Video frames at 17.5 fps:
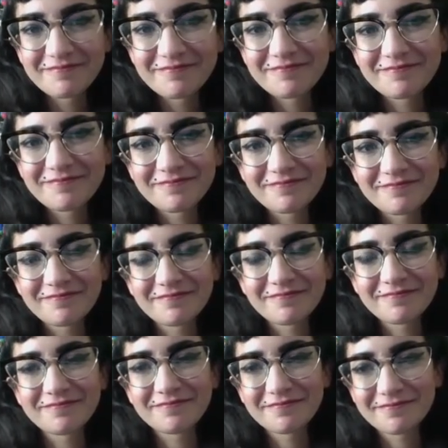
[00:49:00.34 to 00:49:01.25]

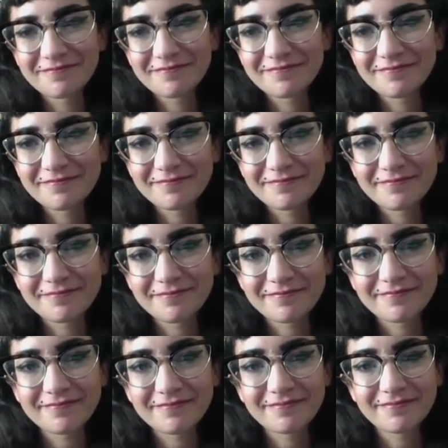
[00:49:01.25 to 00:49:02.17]

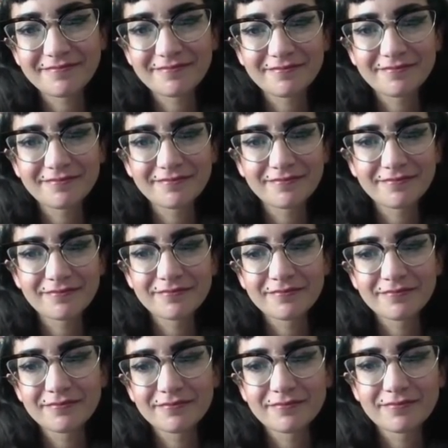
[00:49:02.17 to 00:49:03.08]

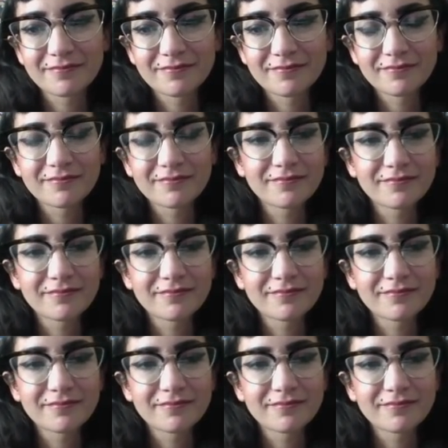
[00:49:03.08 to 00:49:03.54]
(not speaking)